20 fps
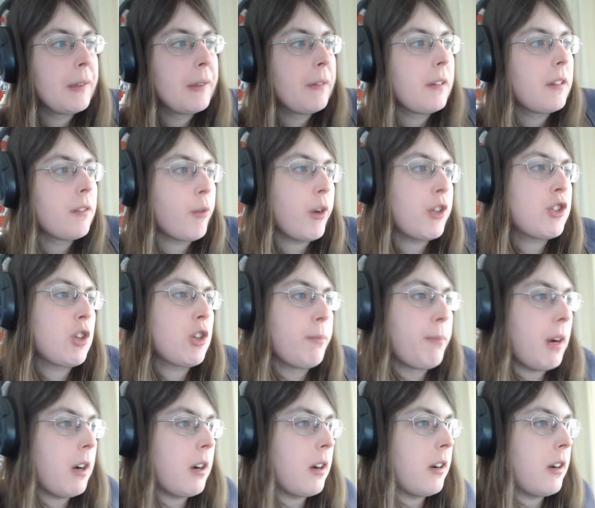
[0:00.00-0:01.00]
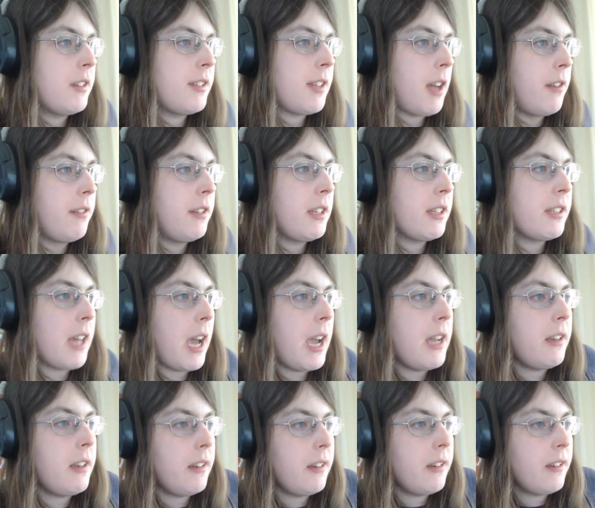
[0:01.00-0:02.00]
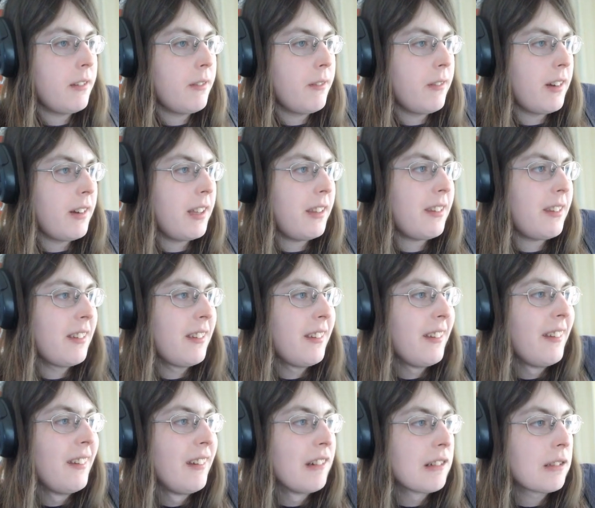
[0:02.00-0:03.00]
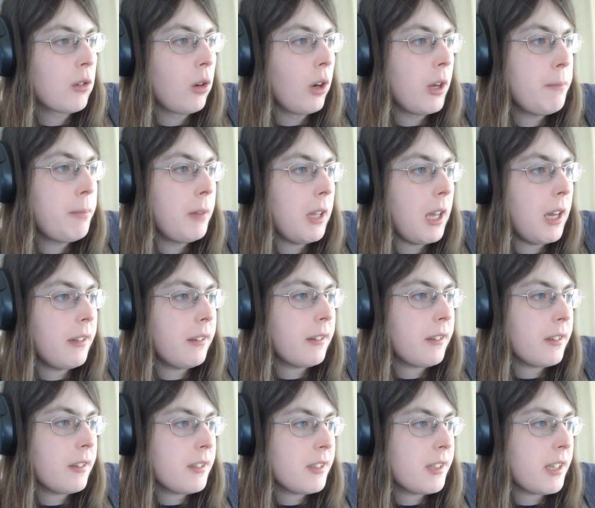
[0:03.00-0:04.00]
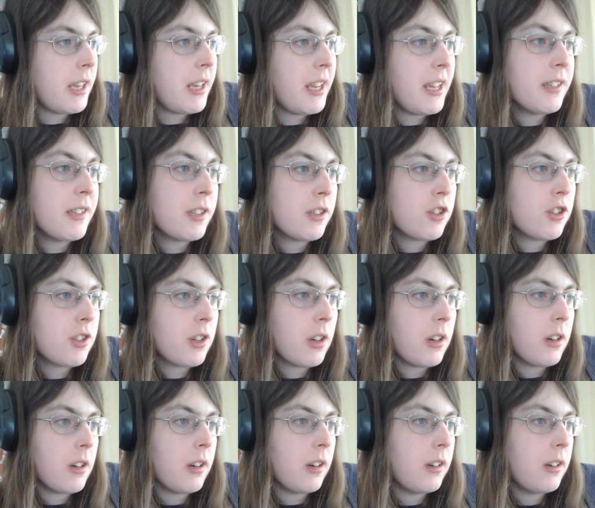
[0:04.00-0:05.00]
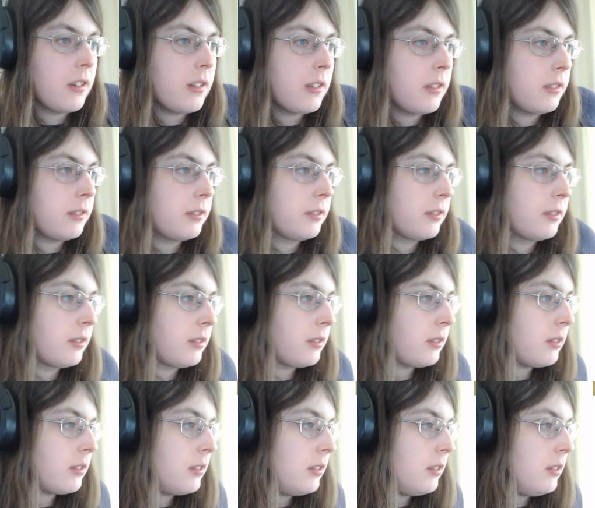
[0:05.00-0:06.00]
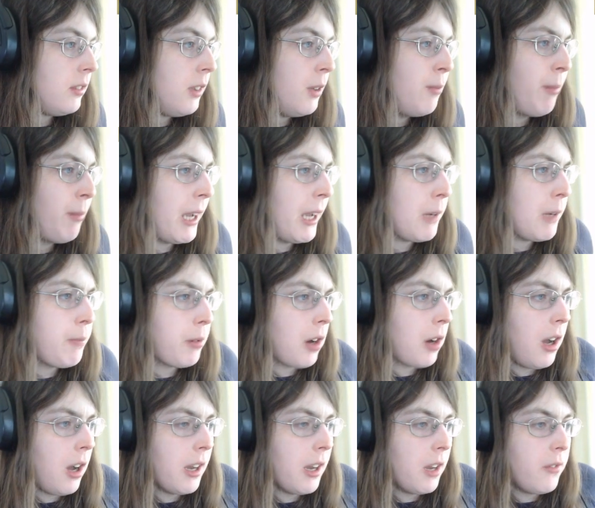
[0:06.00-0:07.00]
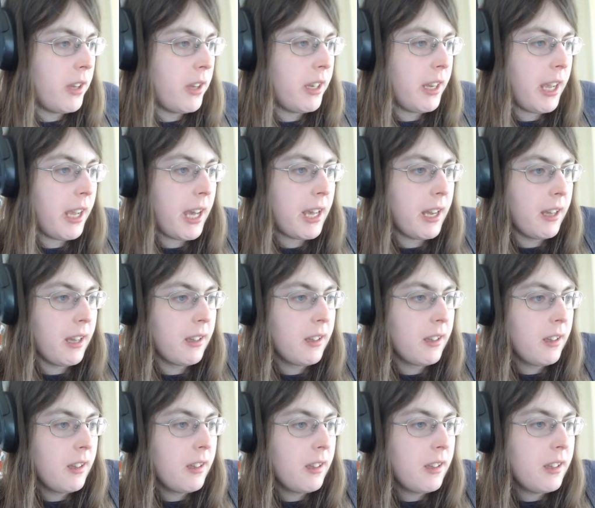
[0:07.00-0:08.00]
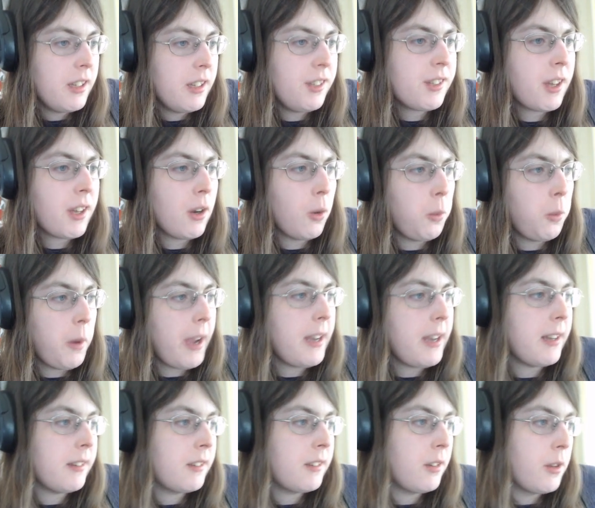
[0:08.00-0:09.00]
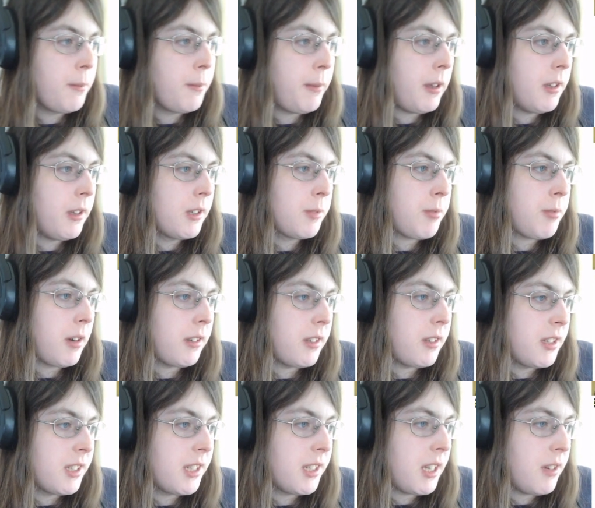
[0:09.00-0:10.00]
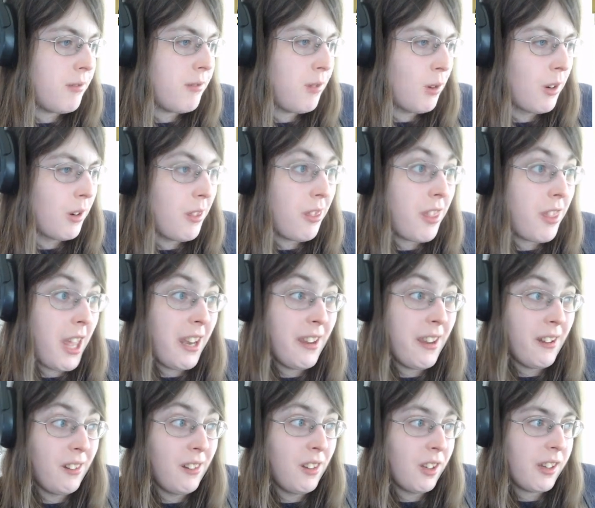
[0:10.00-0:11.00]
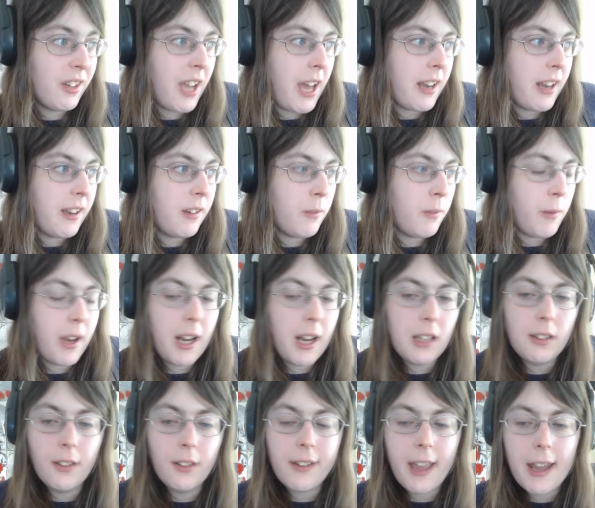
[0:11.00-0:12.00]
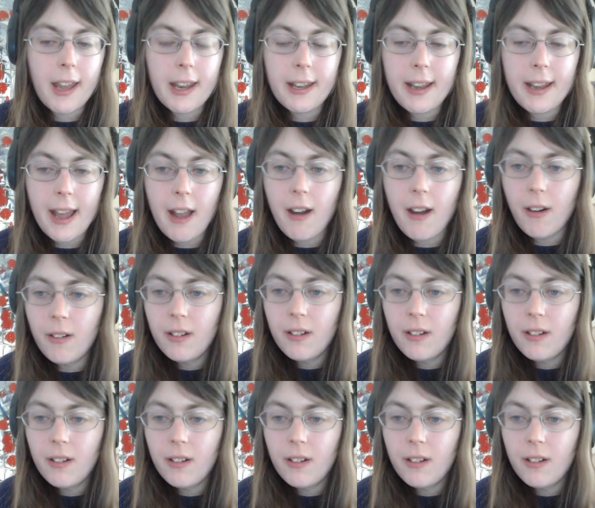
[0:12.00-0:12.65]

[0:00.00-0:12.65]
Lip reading: Richard Burr is undecided. What? Roy Blunt said he isn't sure. Mike Braun of Indiana, he's going to wait until the bill is brought to the Senate floor. Then he'll look at it. Why not look at it now?